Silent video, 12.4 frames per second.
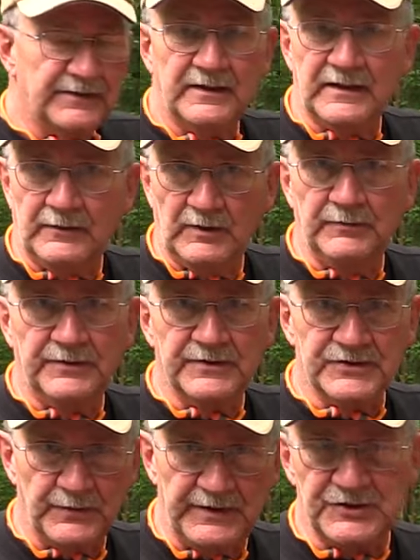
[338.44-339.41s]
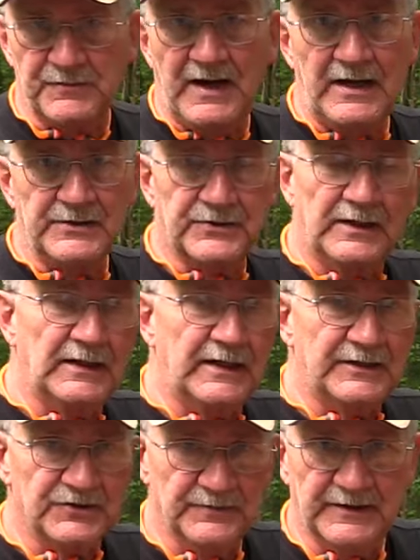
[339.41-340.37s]
I think they went with the Swedish Mauser I
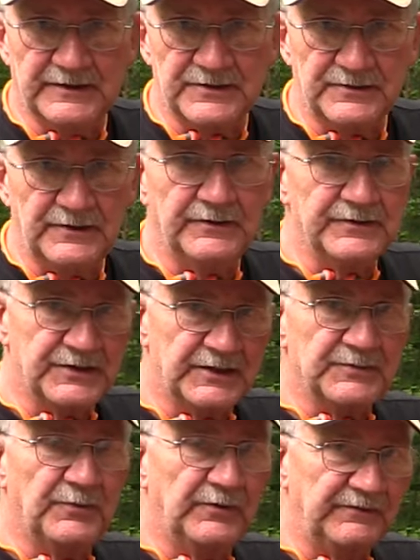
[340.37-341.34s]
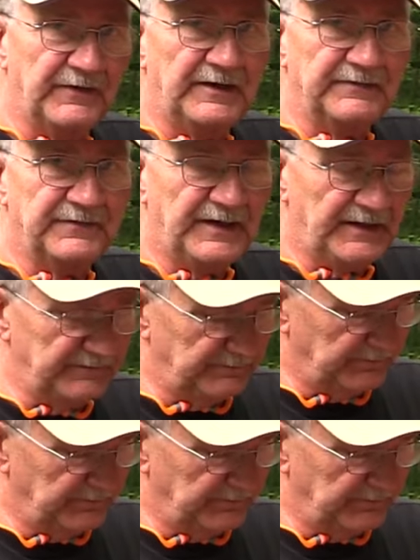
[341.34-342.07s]
like so much, you know, the six point five five,